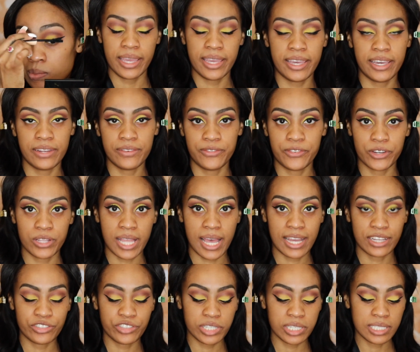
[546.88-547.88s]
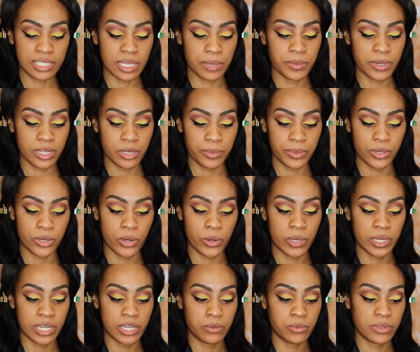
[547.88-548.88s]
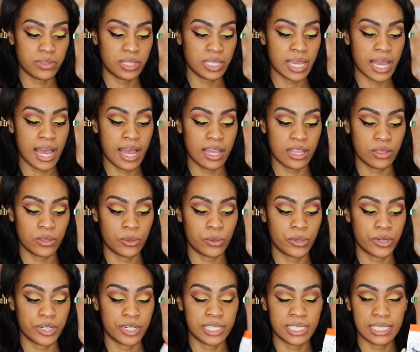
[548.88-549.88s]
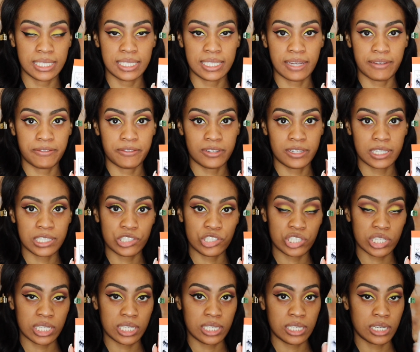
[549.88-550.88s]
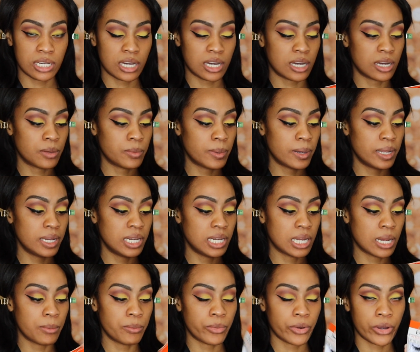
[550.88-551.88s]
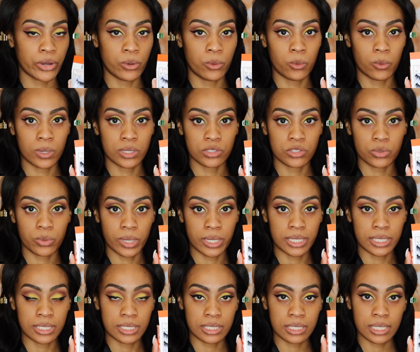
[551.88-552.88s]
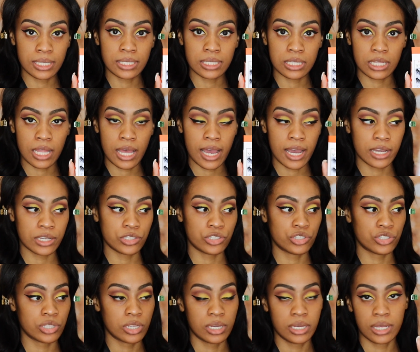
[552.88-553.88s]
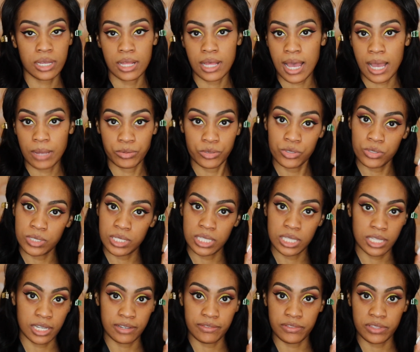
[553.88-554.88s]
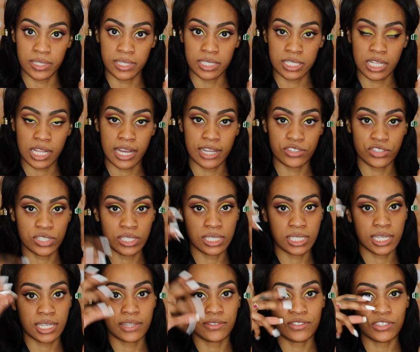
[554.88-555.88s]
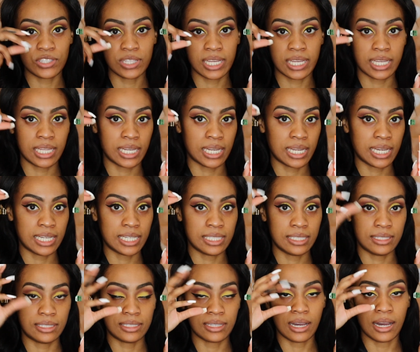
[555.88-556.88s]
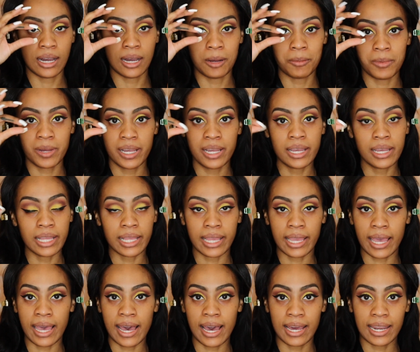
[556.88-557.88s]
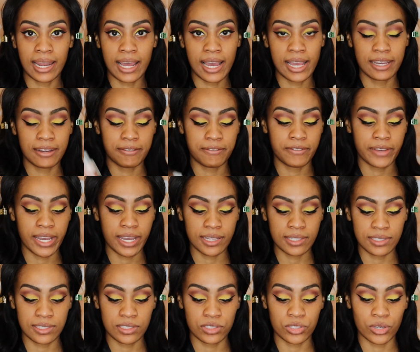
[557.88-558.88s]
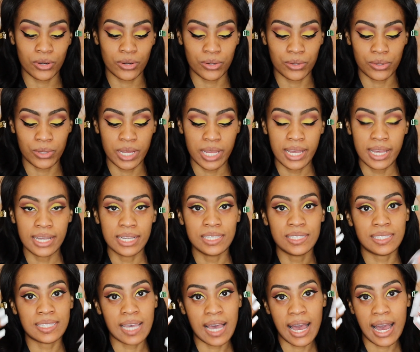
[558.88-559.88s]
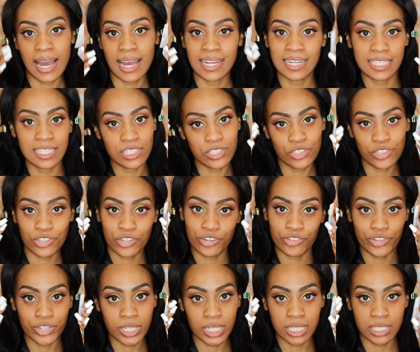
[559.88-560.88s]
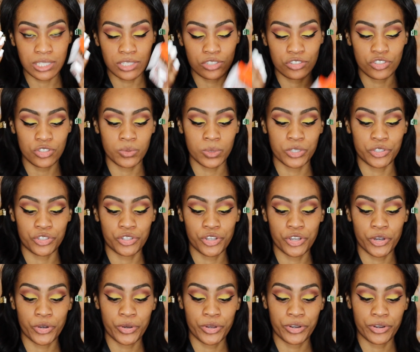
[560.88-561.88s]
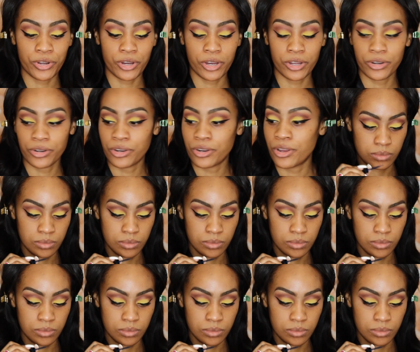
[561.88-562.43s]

And for lashes, I'm going to be going in with the Allure Definition number 126 lash. Absolutely love these lashes. It gives you like a nice cat eye effect, so to hide this crooked situation going on.